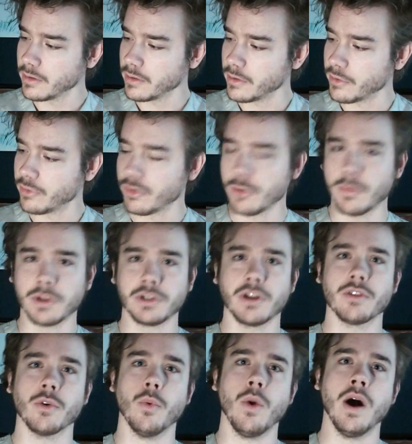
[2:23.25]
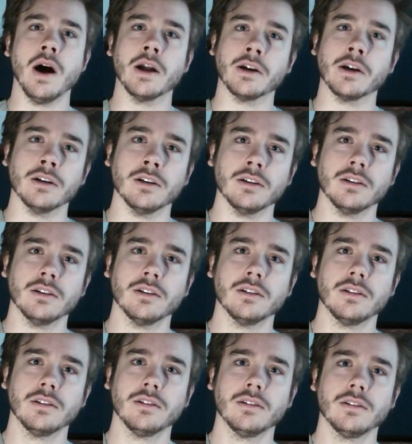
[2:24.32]
There's so much other water
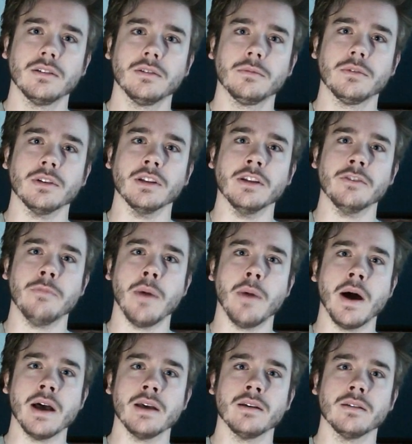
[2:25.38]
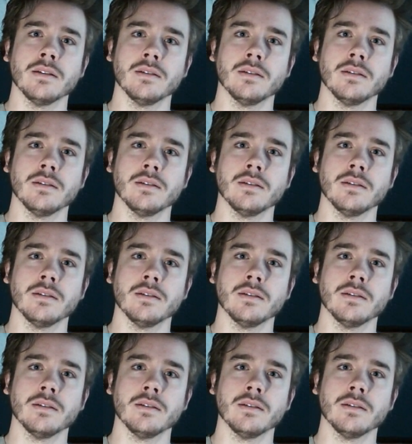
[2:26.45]
to live by.